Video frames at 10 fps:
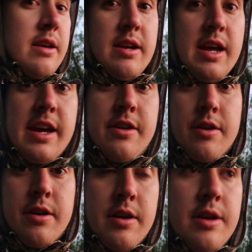an
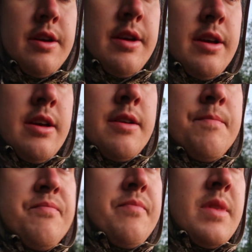acre
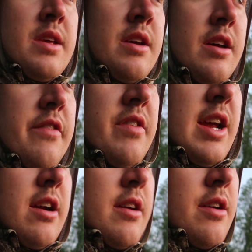of an
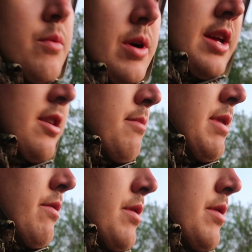area where he could be